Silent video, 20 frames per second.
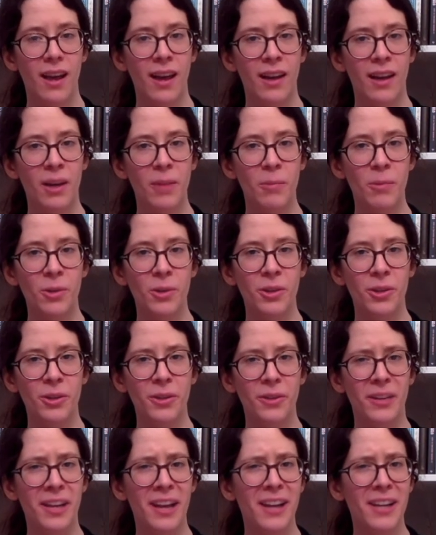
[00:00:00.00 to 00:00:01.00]
And I wonder,
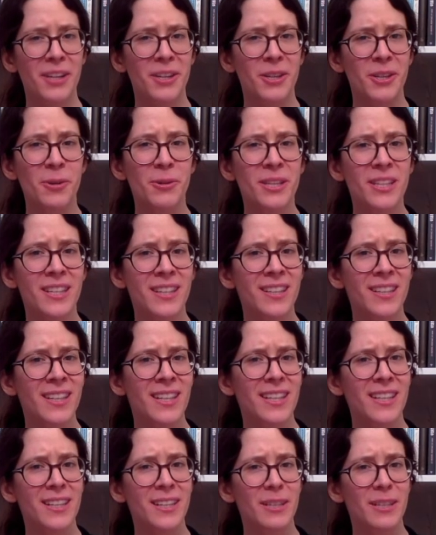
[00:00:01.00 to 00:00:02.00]
did I notice
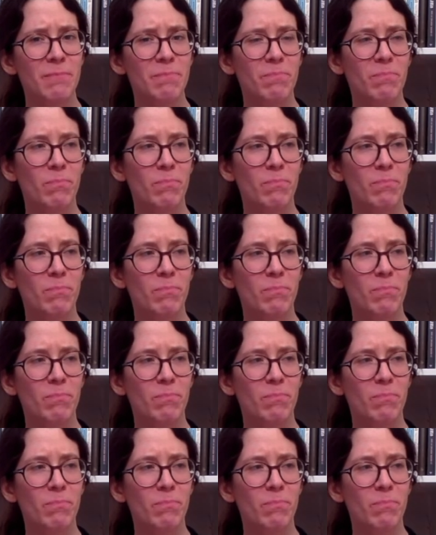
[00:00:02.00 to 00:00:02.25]
these